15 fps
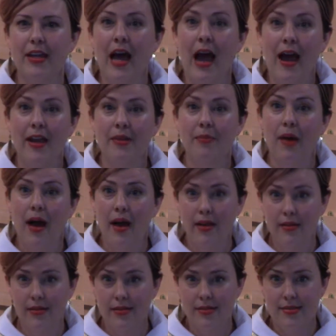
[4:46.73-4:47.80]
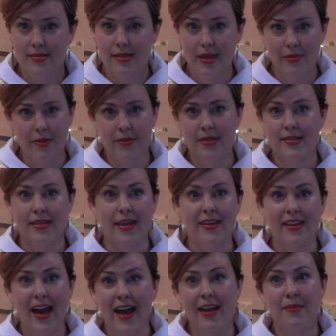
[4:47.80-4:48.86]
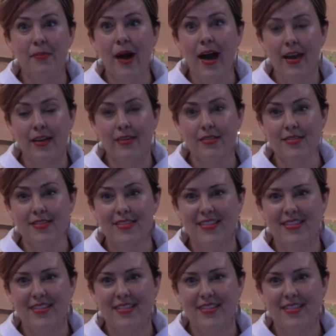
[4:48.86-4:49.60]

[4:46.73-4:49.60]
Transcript: 9 miles. Everyone say, 9 miles?